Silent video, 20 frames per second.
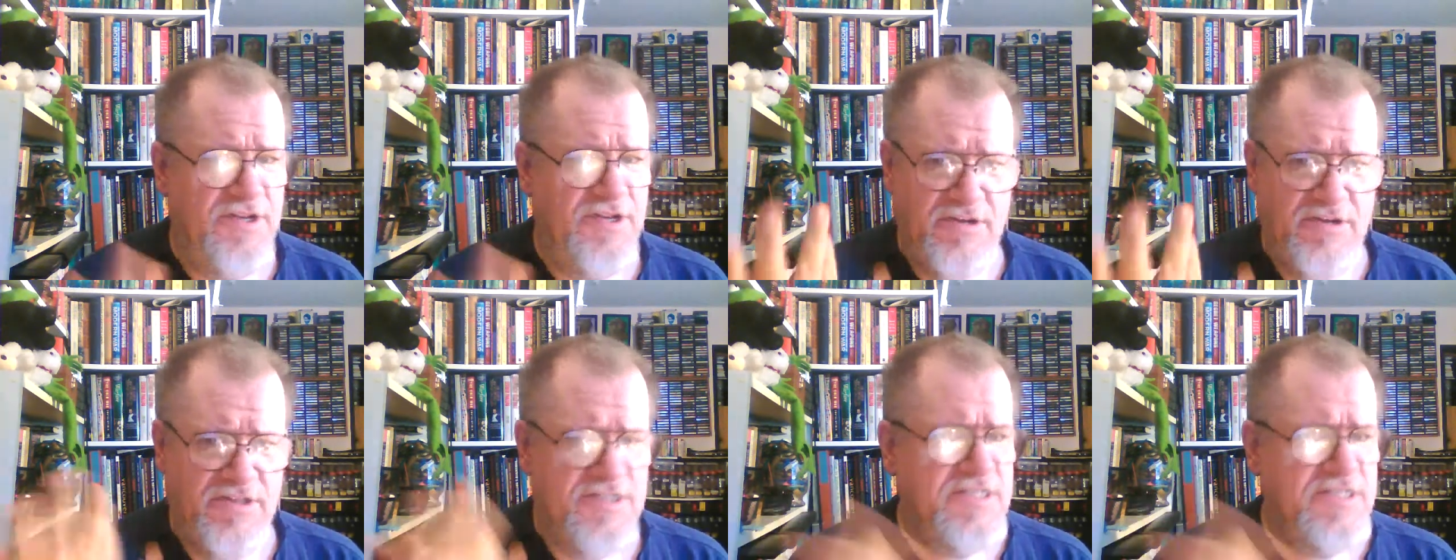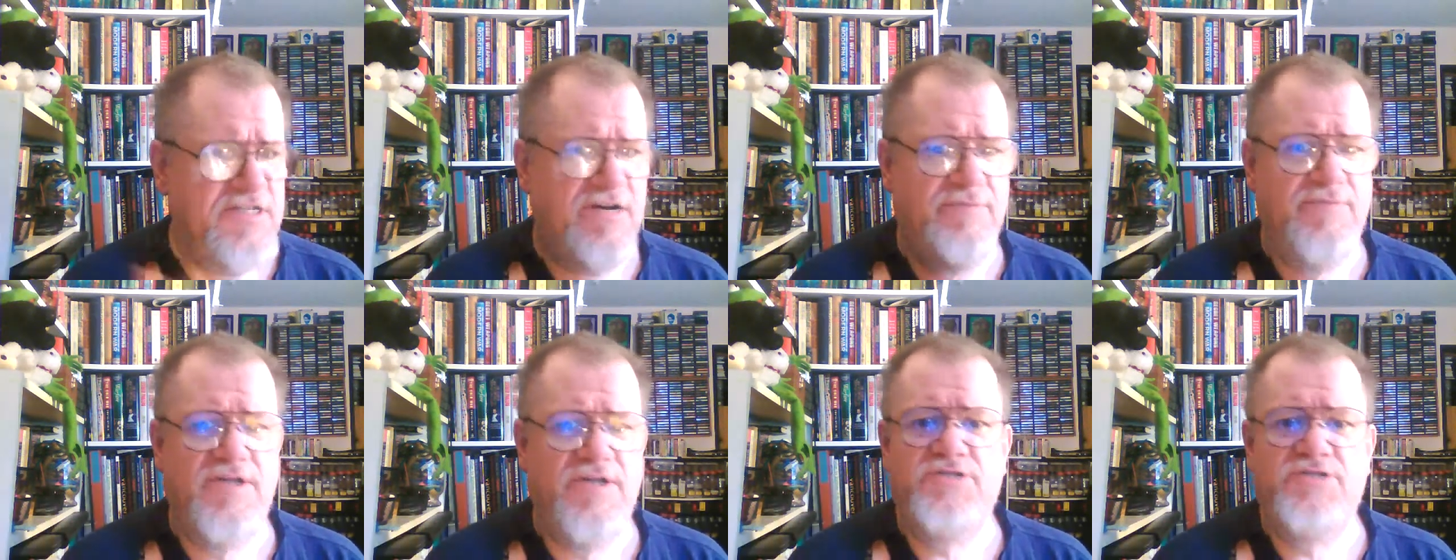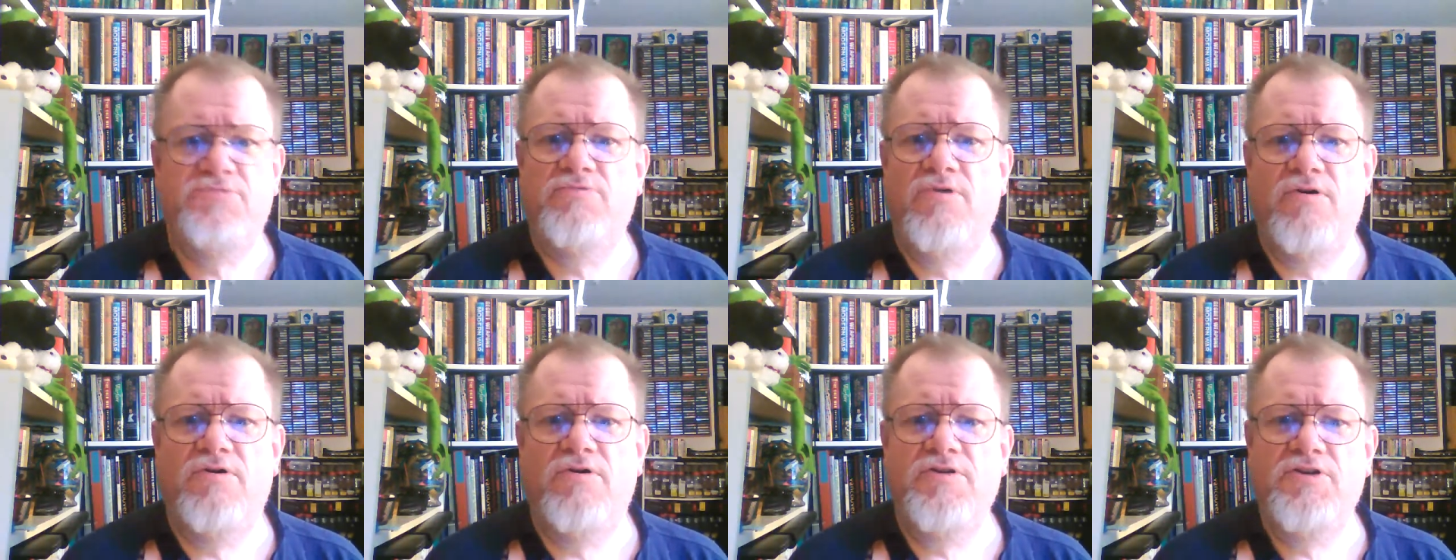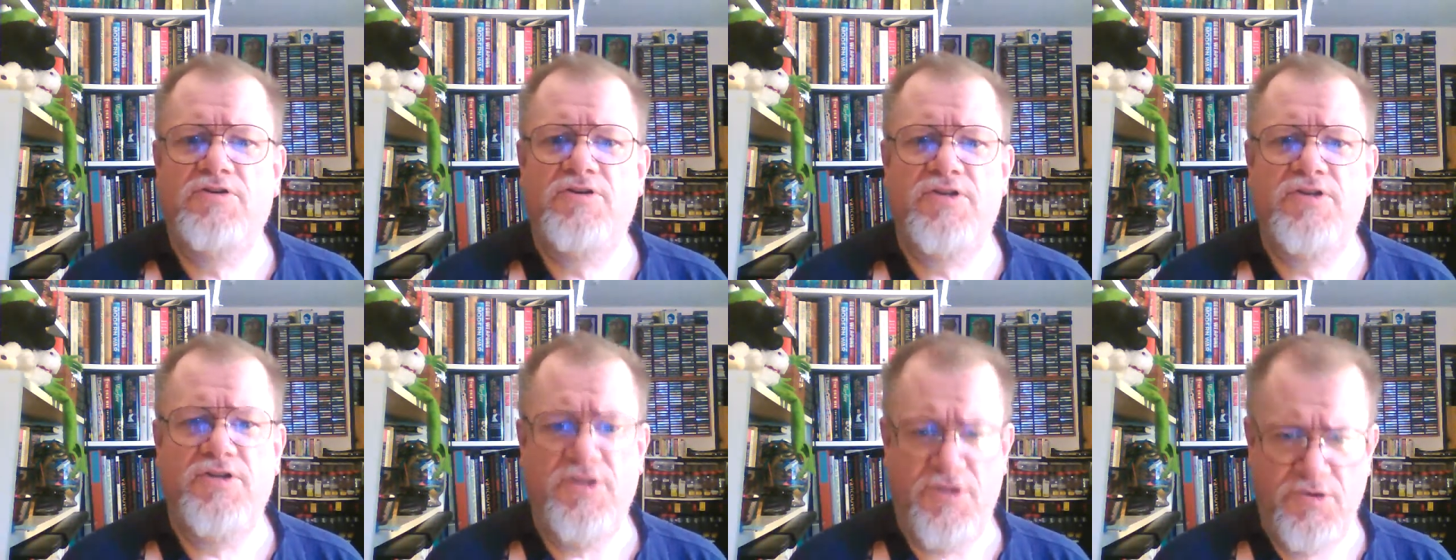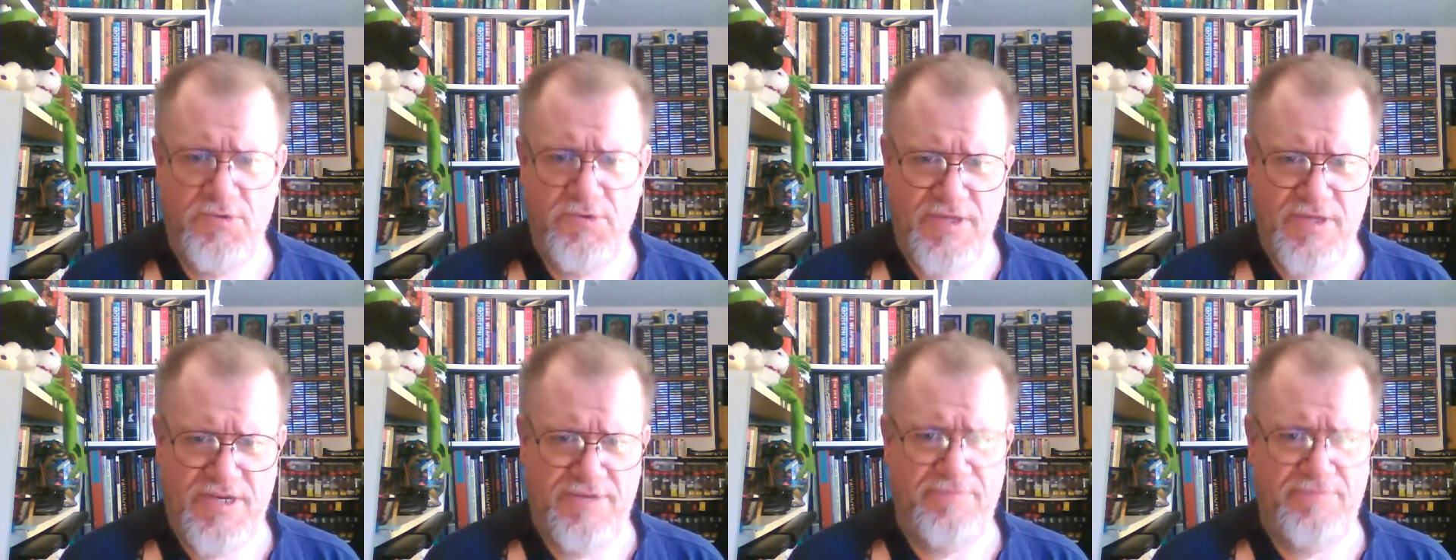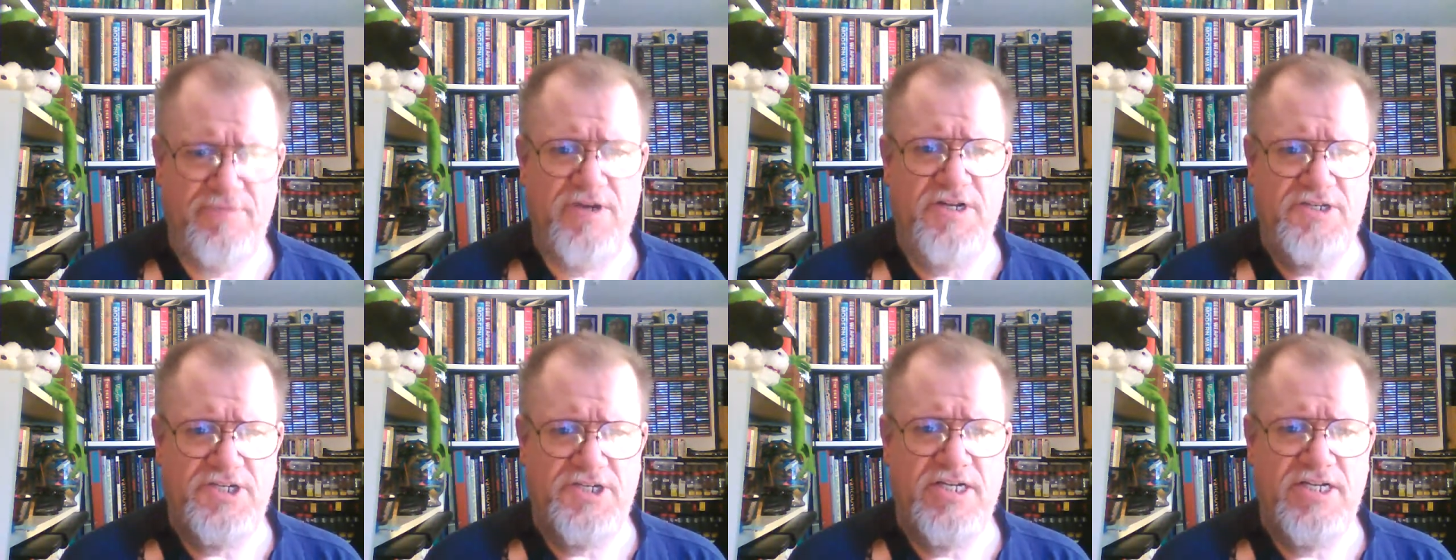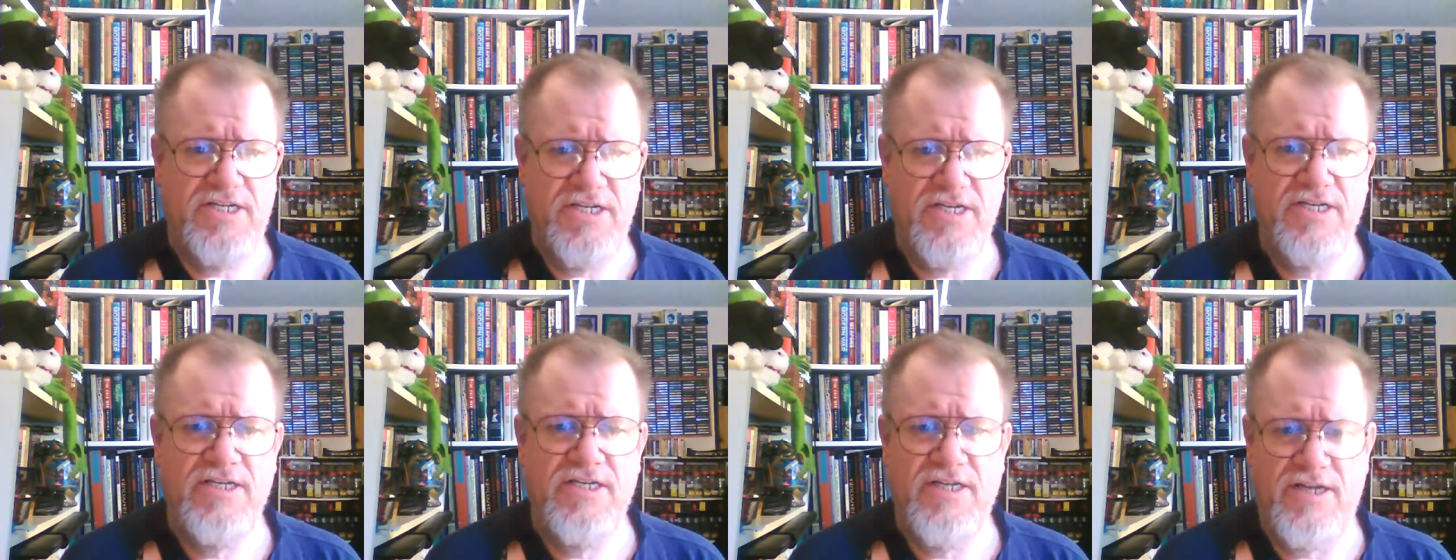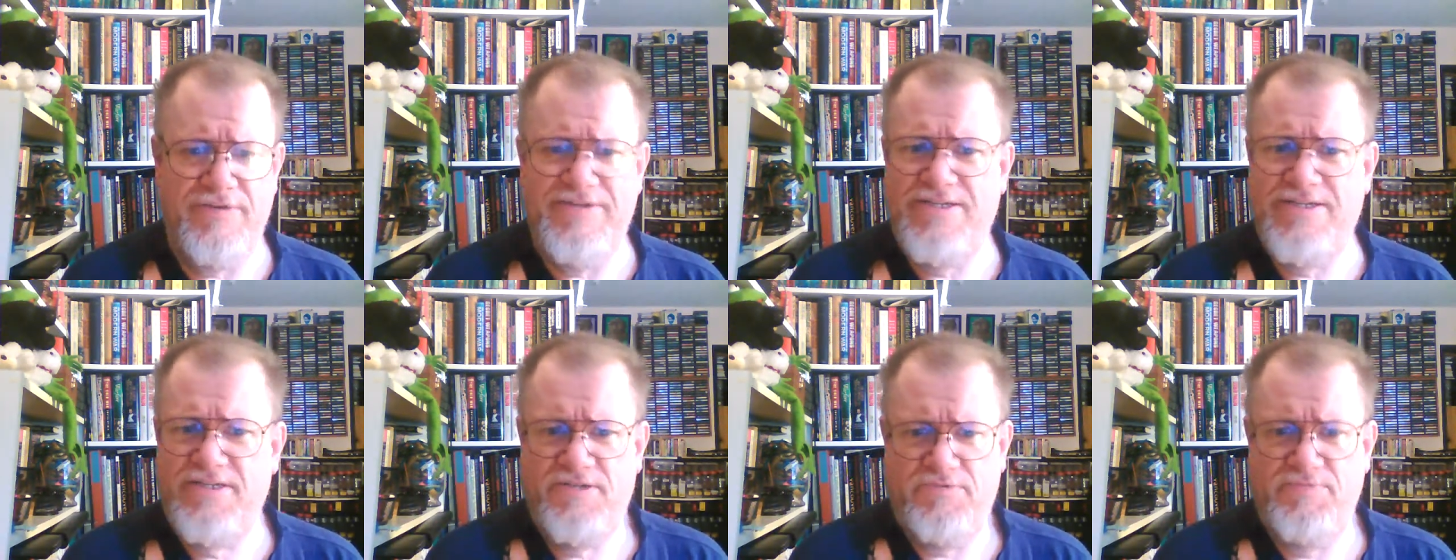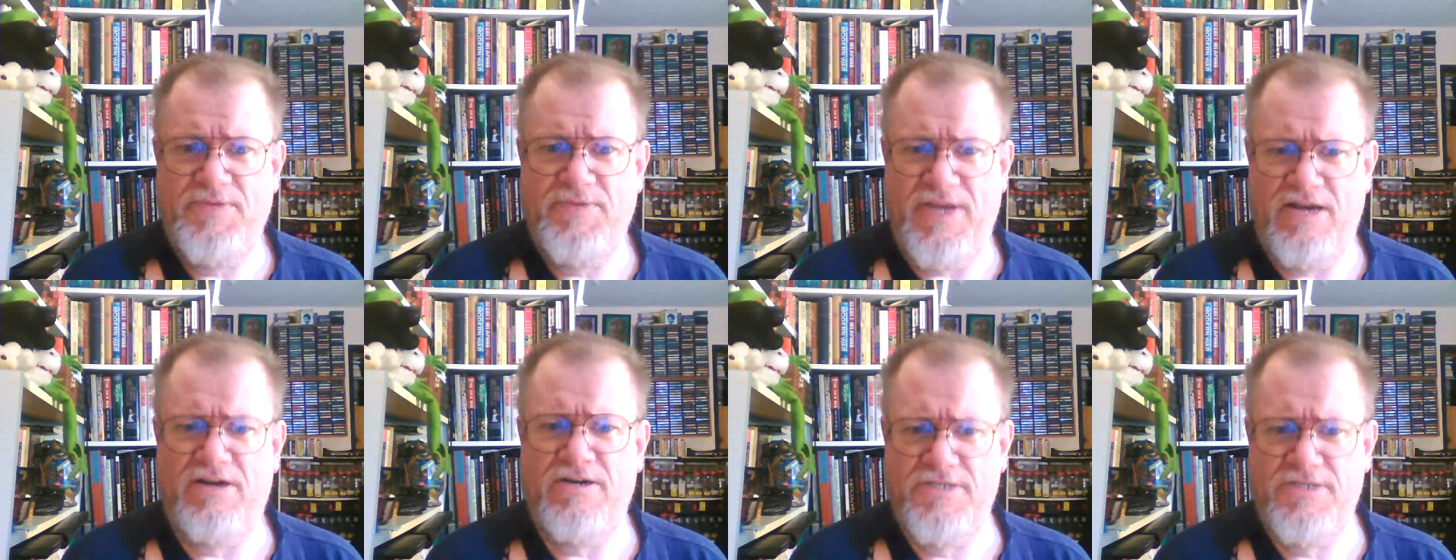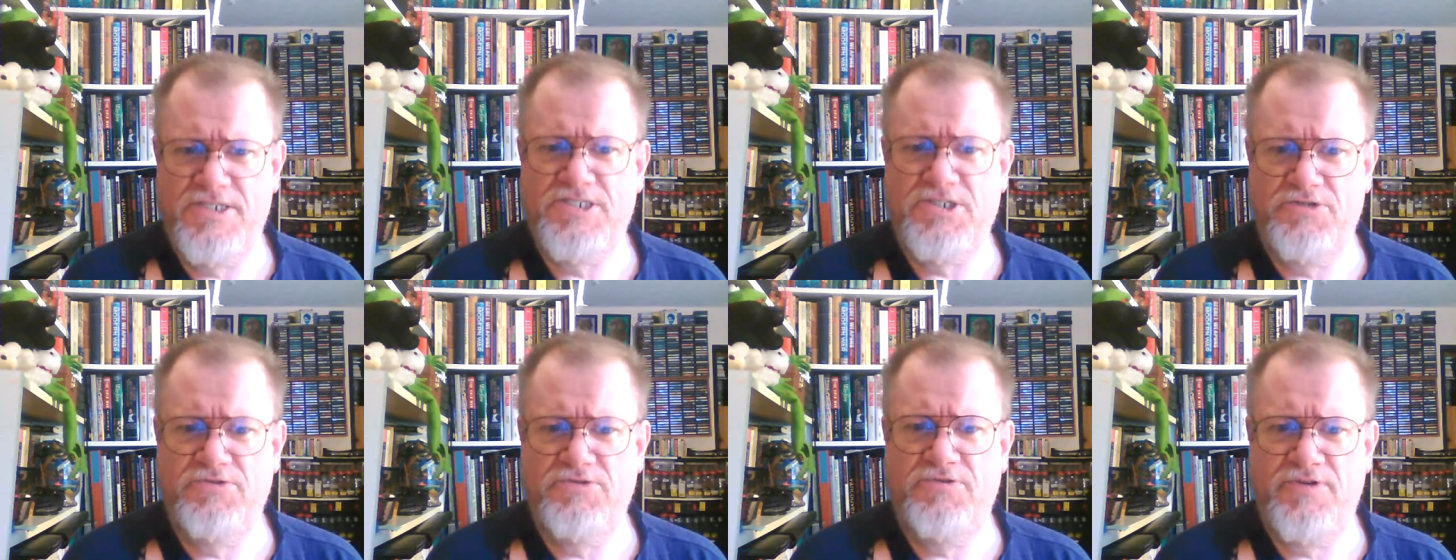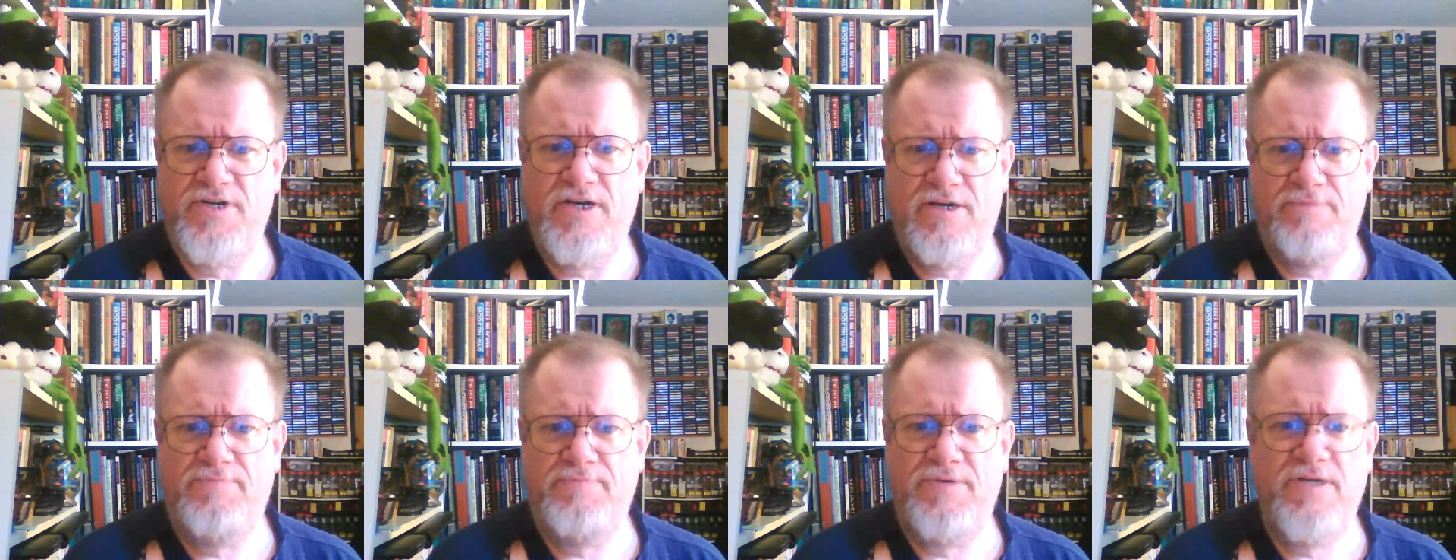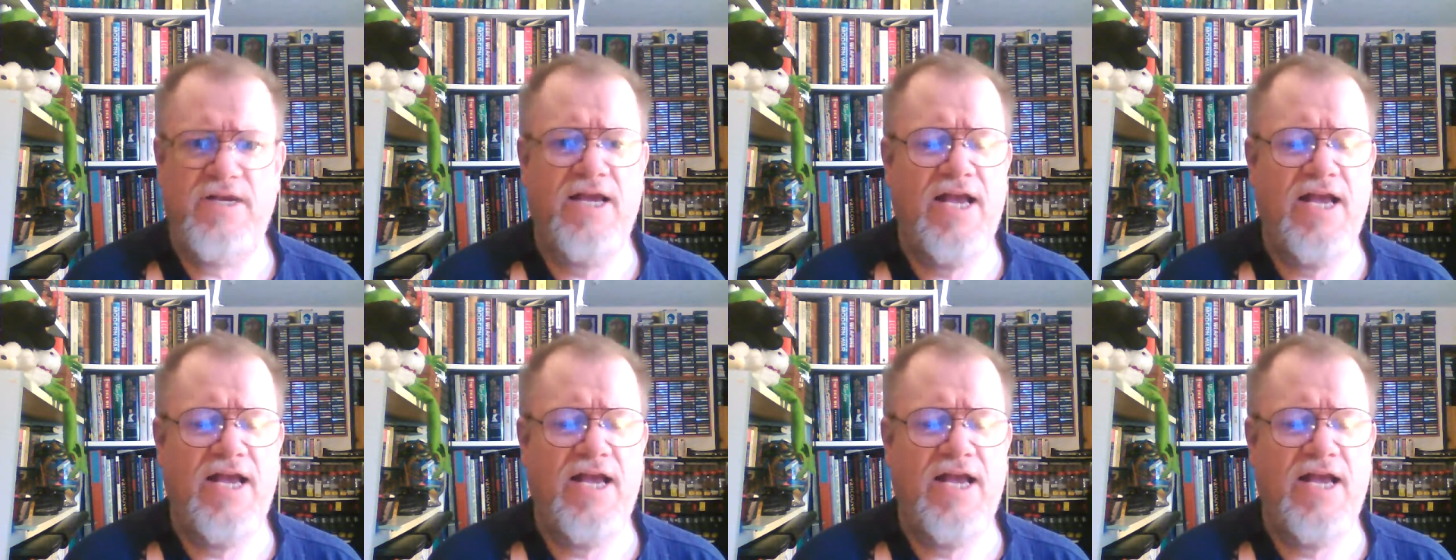there's not much wrong you can do with ganmachi. I mean, it would be hard to screw it up.